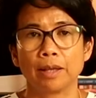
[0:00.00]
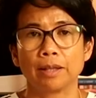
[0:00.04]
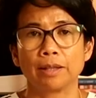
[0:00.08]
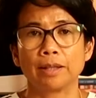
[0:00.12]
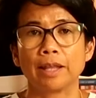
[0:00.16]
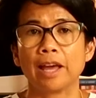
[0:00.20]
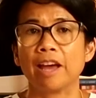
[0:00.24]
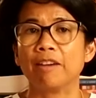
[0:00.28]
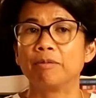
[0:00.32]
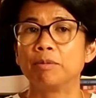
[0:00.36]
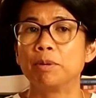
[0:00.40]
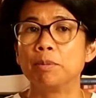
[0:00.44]

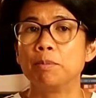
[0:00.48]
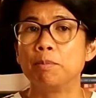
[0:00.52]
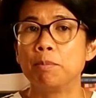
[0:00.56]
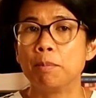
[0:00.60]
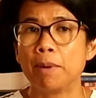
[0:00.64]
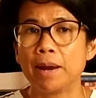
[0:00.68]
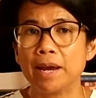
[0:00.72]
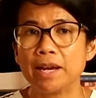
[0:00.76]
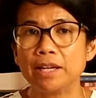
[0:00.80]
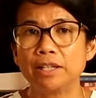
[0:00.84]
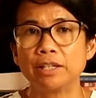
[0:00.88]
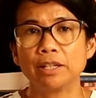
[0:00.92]
There have been
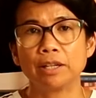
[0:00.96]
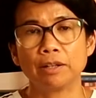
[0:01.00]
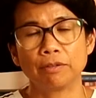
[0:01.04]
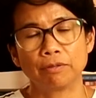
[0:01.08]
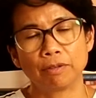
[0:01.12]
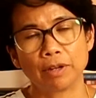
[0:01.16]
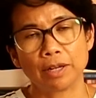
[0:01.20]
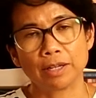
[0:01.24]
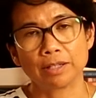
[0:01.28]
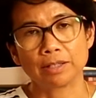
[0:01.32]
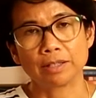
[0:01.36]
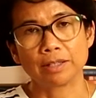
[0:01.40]
major
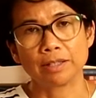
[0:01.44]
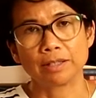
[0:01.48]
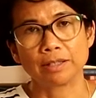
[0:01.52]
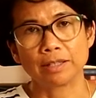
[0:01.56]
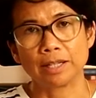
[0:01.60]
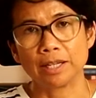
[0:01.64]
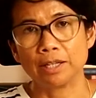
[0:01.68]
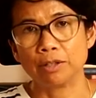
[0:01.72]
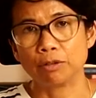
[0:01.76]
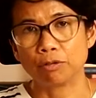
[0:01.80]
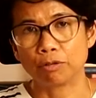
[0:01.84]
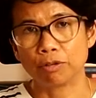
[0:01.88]
advances
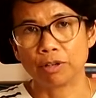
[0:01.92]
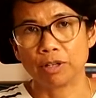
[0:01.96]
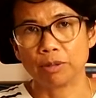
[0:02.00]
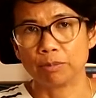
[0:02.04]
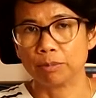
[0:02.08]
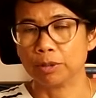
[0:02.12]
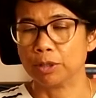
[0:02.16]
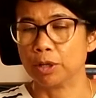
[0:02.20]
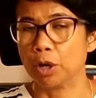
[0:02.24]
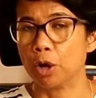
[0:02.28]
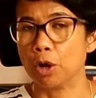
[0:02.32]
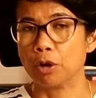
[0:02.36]
in
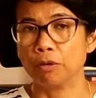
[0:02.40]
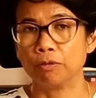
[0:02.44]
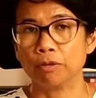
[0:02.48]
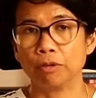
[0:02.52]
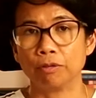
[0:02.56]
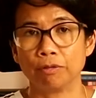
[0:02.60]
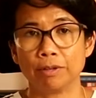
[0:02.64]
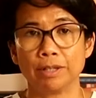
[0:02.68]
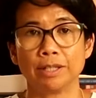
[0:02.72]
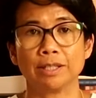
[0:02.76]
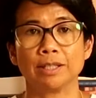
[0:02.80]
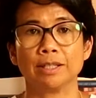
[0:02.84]
treatment over
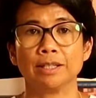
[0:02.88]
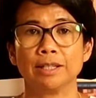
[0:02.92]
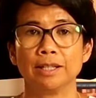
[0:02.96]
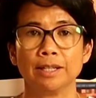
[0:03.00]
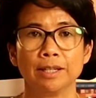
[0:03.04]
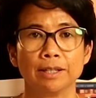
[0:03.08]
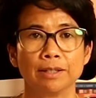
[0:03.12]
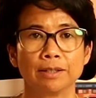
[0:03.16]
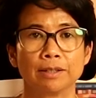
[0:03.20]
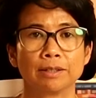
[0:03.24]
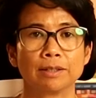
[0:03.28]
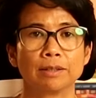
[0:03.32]
recent
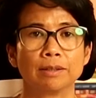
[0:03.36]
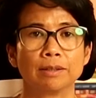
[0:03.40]
years.